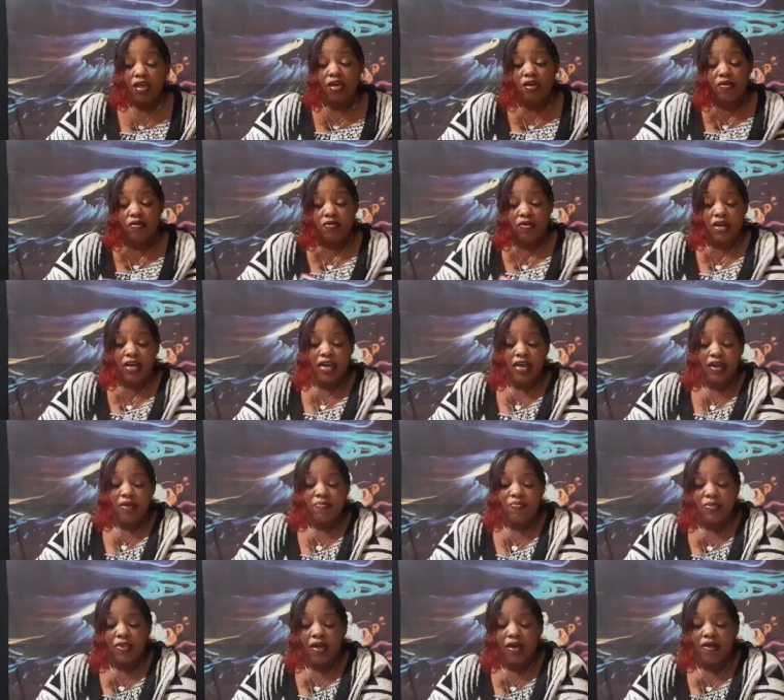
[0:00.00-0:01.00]
Okay?
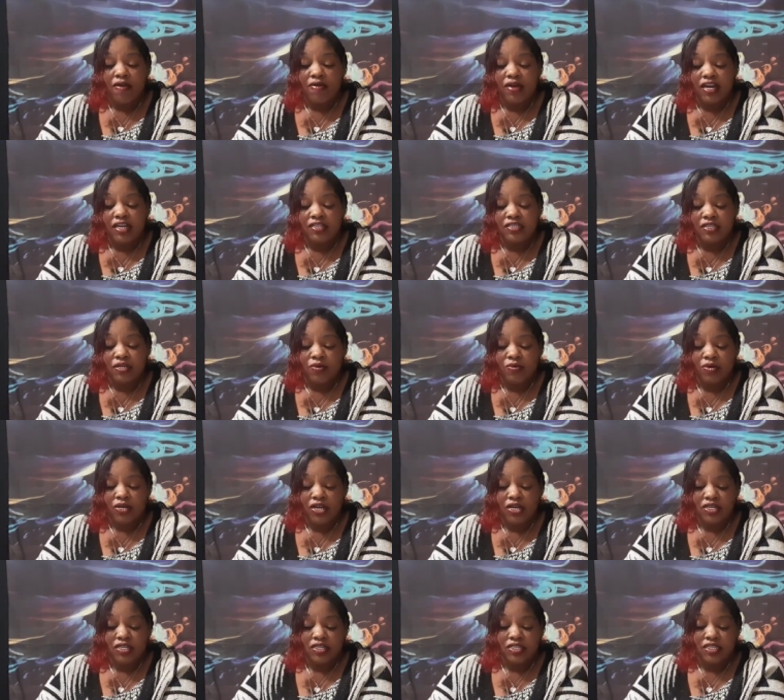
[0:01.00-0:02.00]
All right. So we're
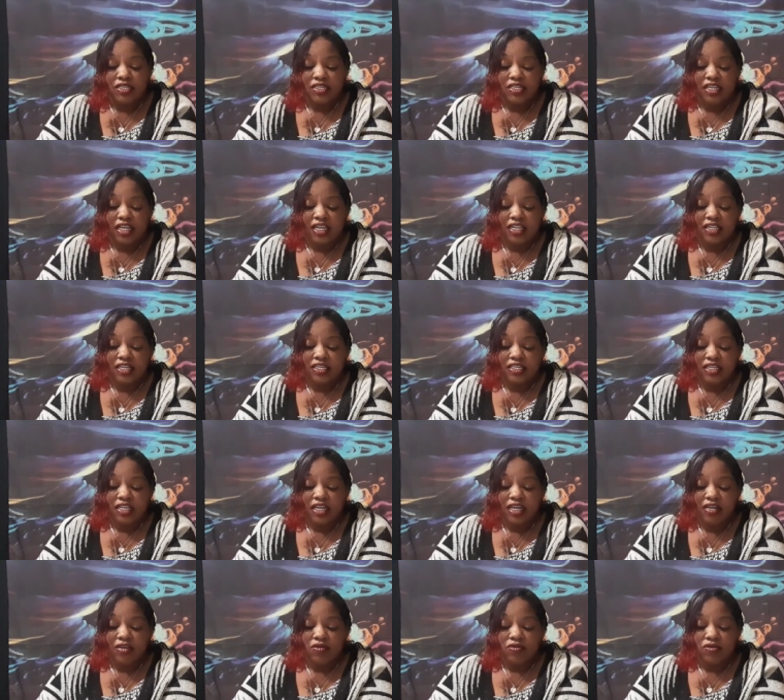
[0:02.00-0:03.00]
going to stick this
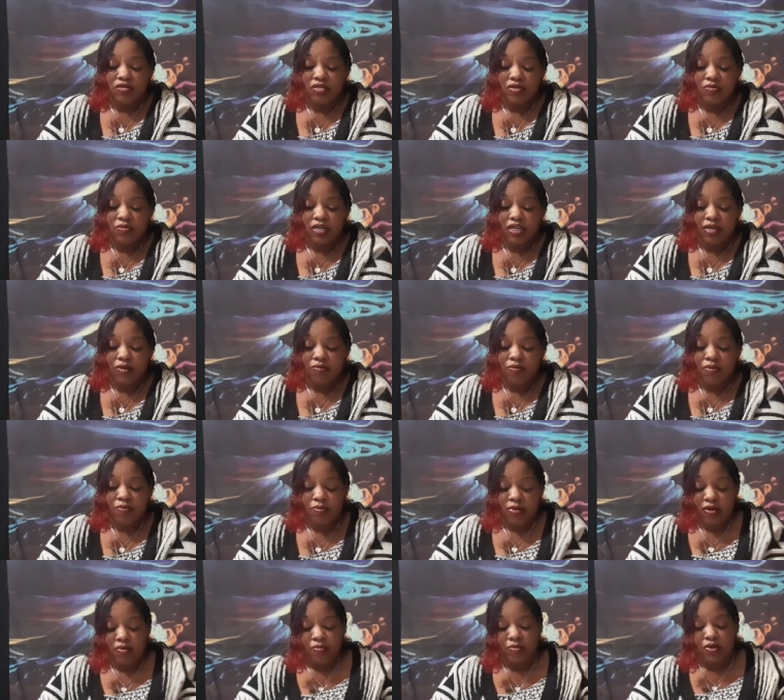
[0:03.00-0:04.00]
here so we can
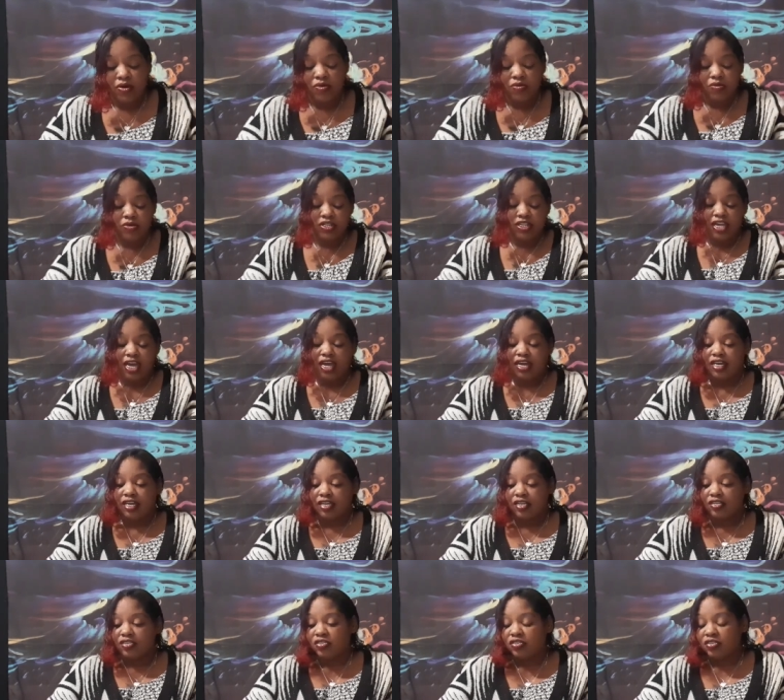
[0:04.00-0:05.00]
remember what that
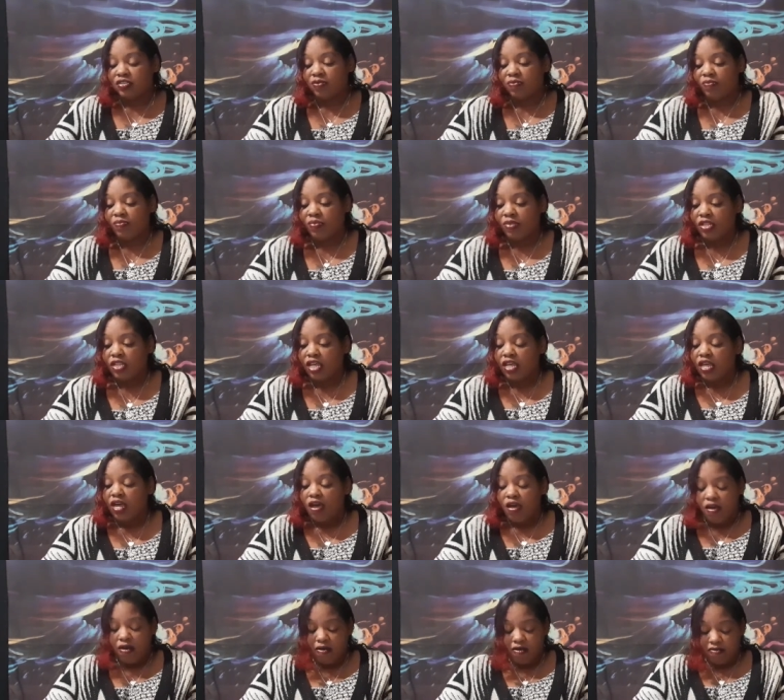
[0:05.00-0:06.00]
is.
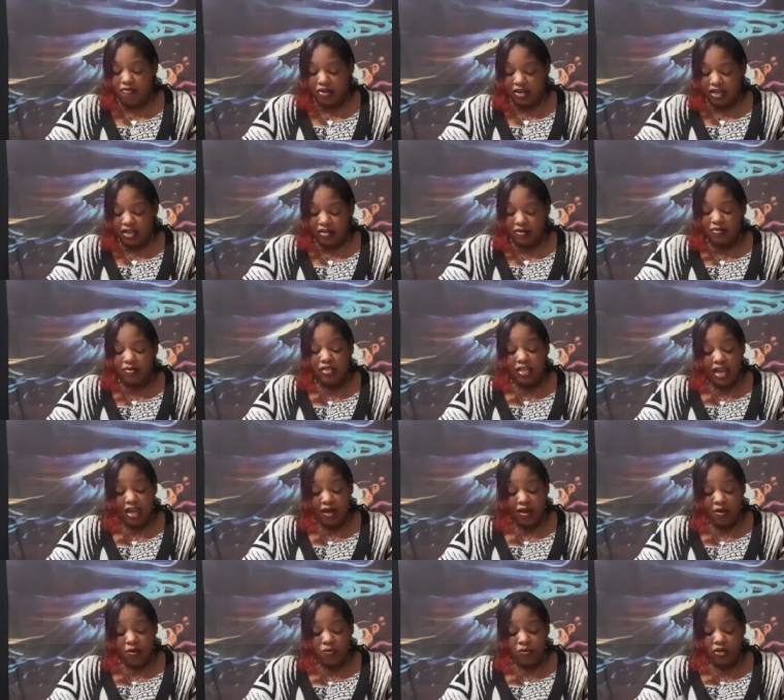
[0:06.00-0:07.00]
All right.
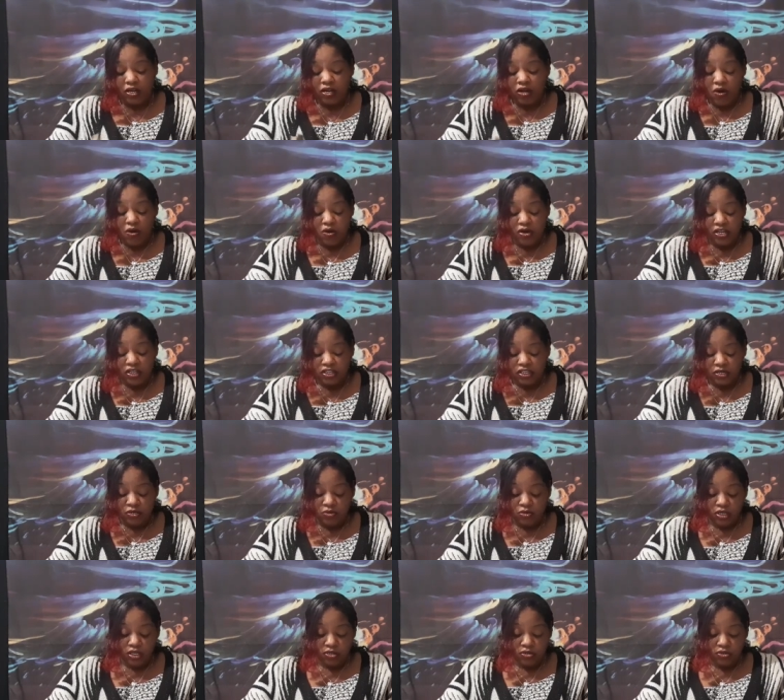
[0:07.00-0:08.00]
Now, we're going to
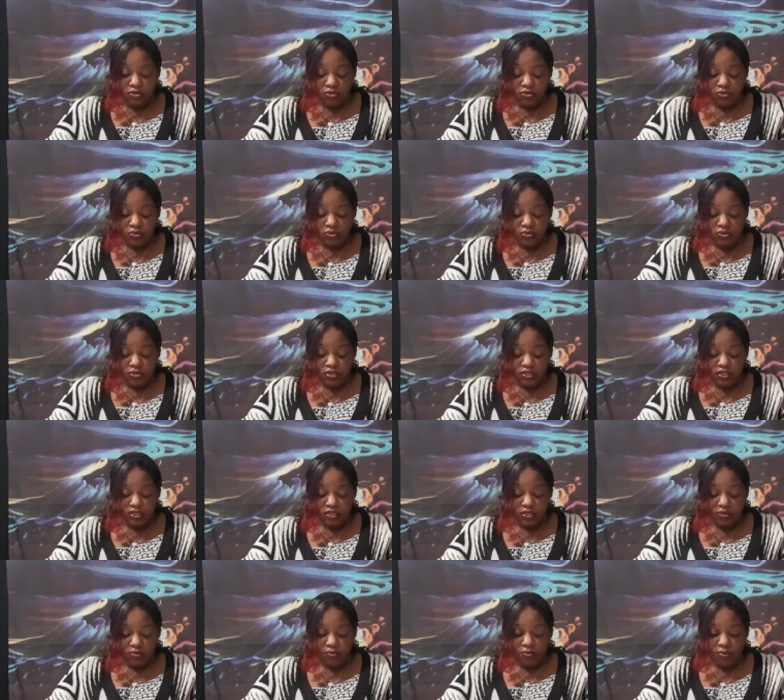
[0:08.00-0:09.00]

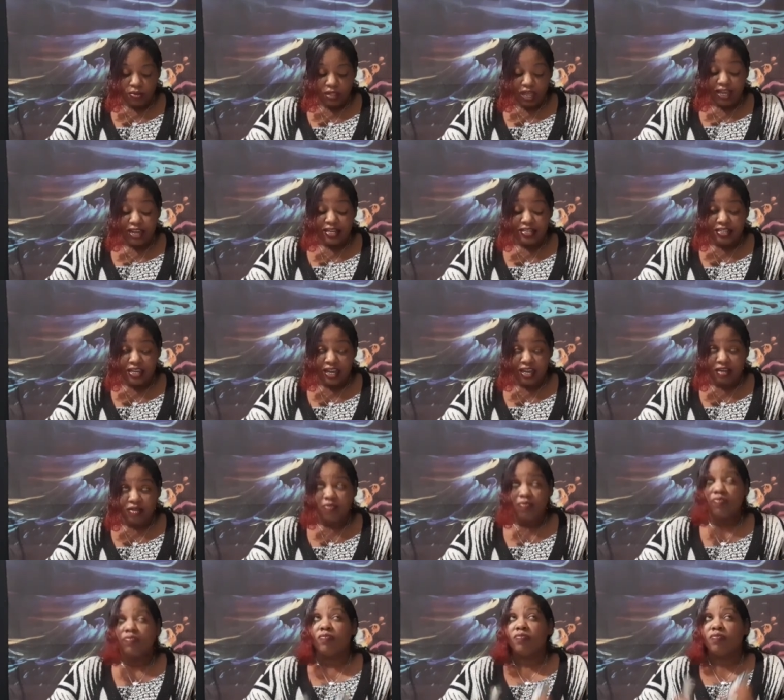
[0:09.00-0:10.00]
use, like I said,